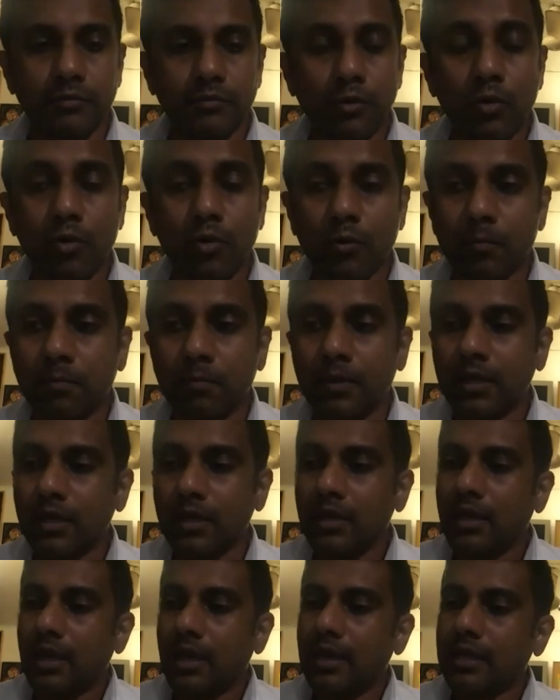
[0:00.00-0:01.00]
hope.
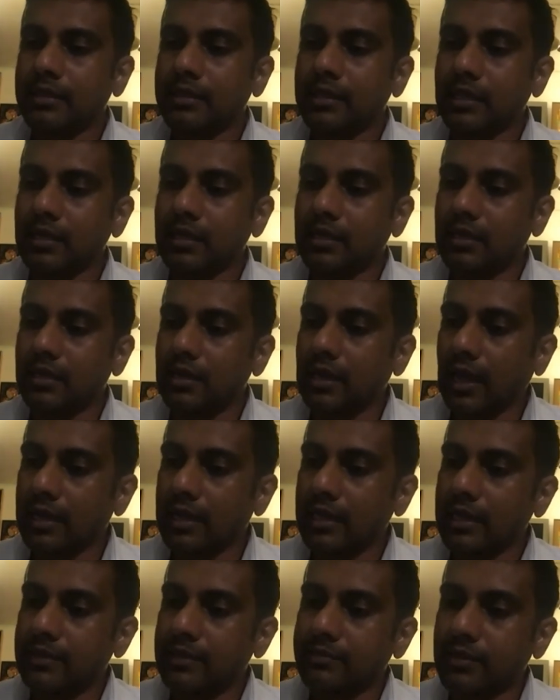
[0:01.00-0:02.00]
And I think
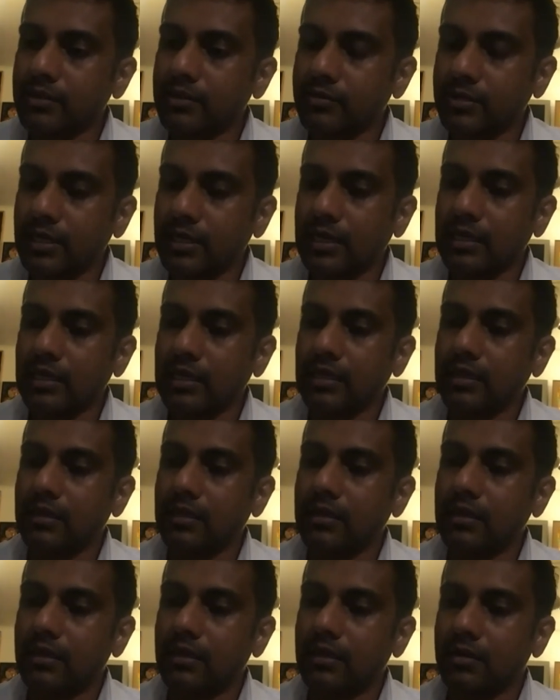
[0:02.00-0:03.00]
Laki
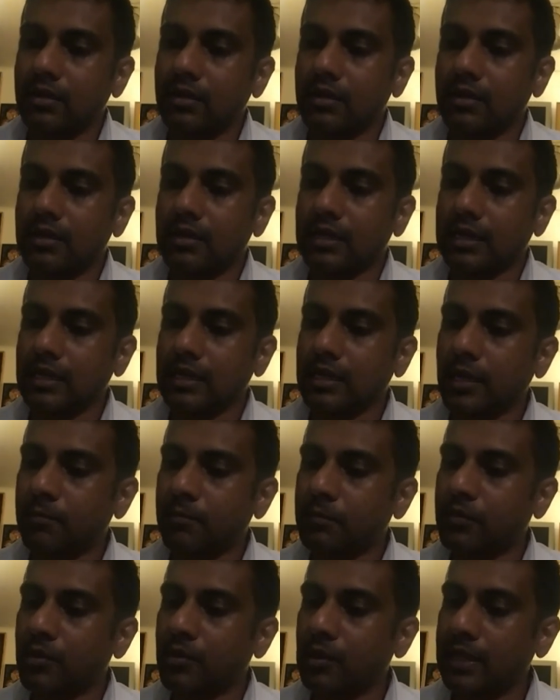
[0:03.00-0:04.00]
essentially
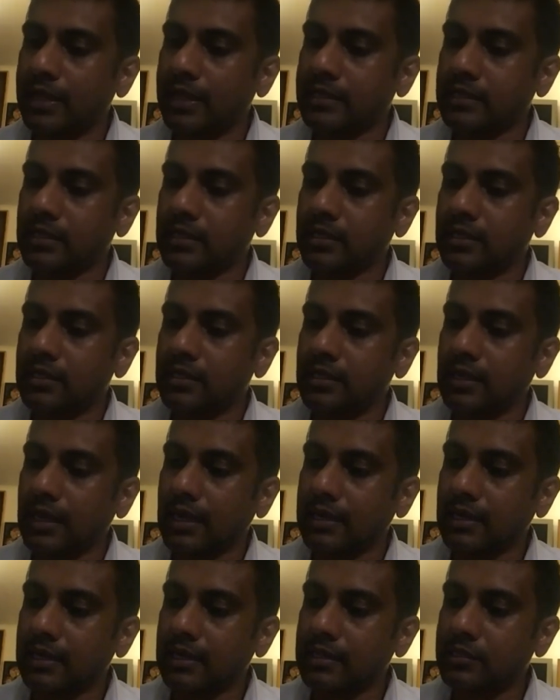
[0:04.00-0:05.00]
encapsulated,
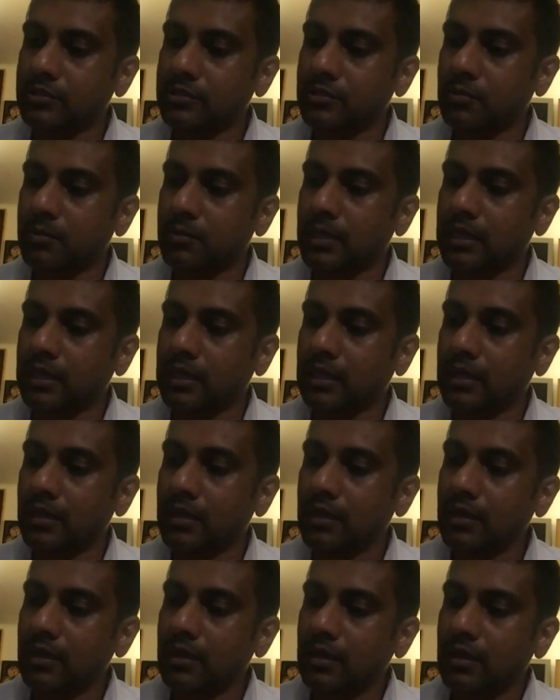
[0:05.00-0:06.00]
at least to me,
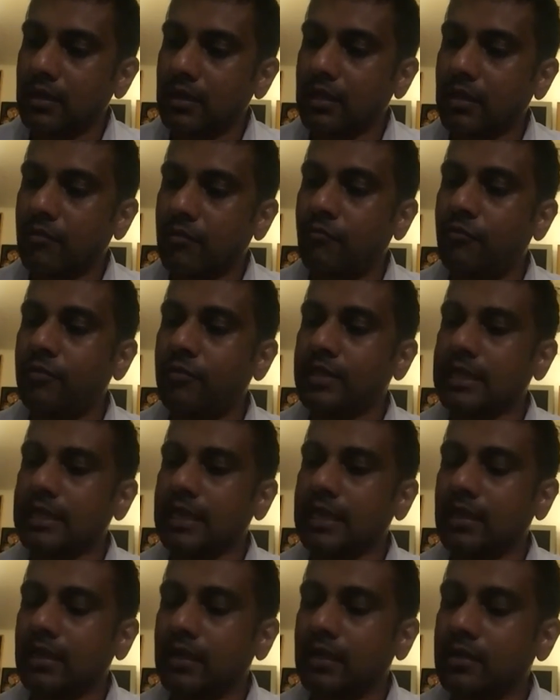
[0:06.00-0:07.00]

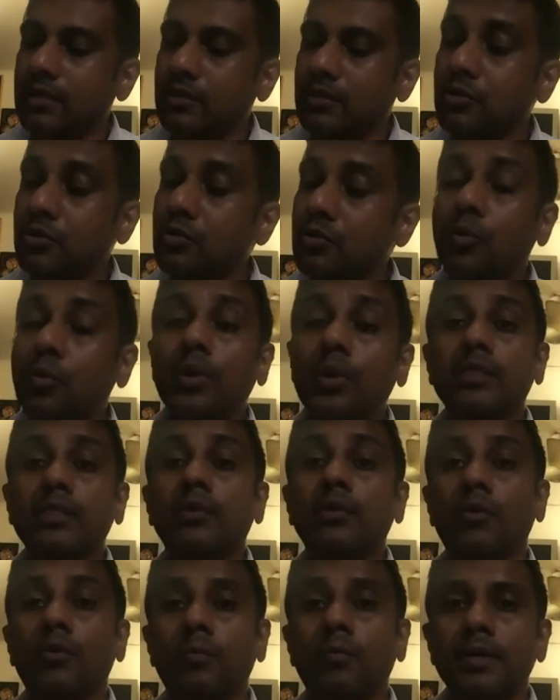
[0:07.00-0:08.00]
everything to do with
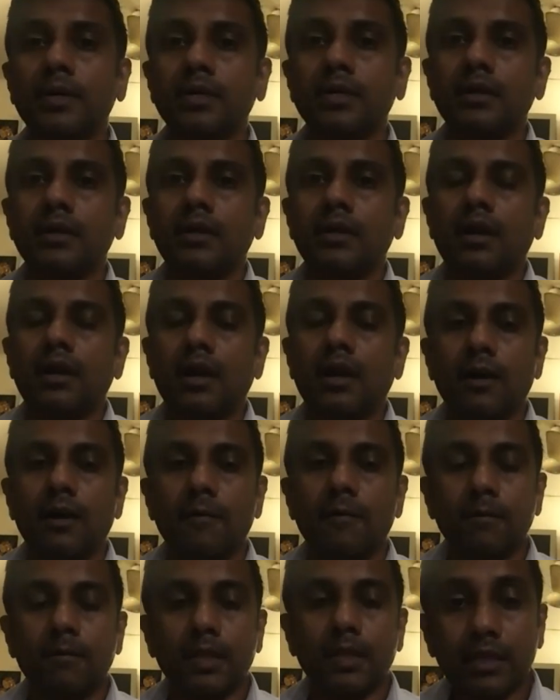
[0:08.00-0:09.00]
hope.
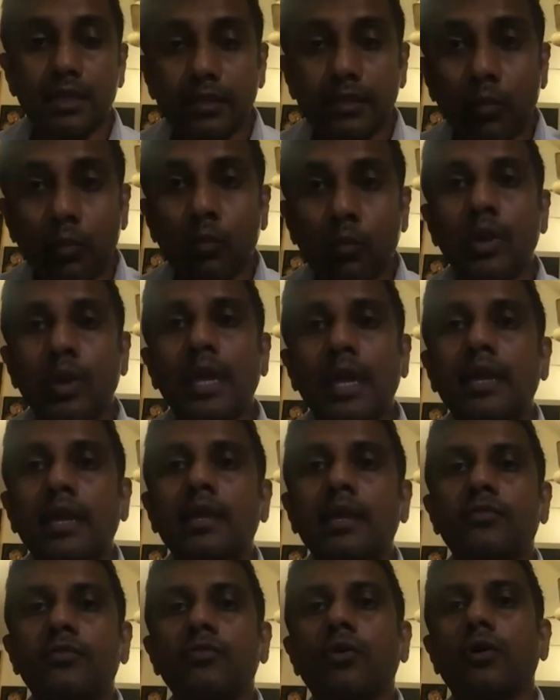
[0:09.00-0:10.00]
In the way
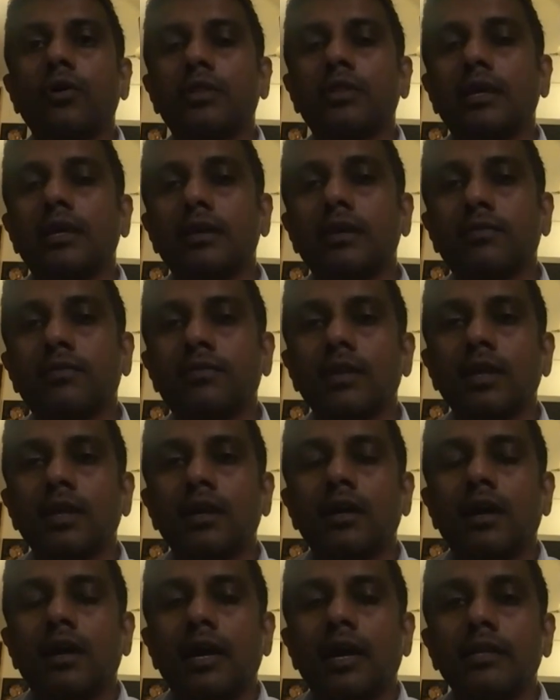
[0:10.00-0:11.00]
he saw things.
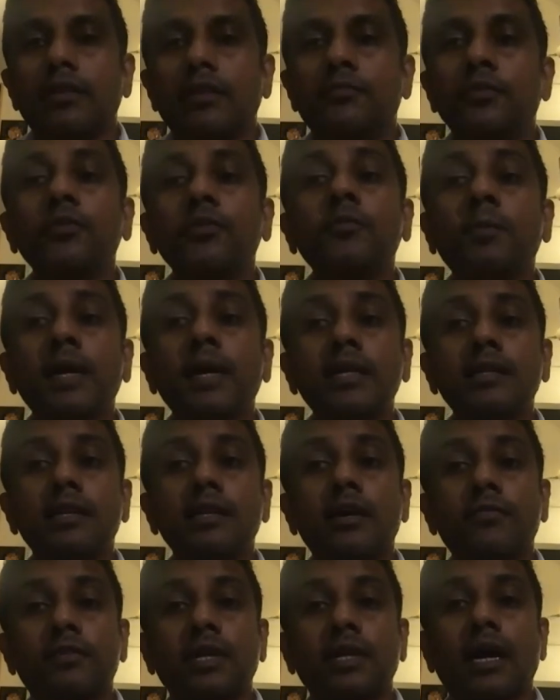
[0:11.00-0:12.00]
And if you spend
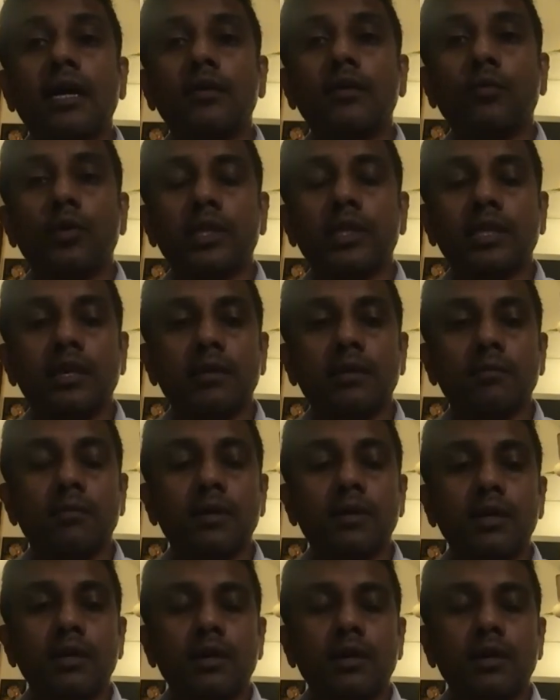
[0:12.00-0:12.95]
enough time with him,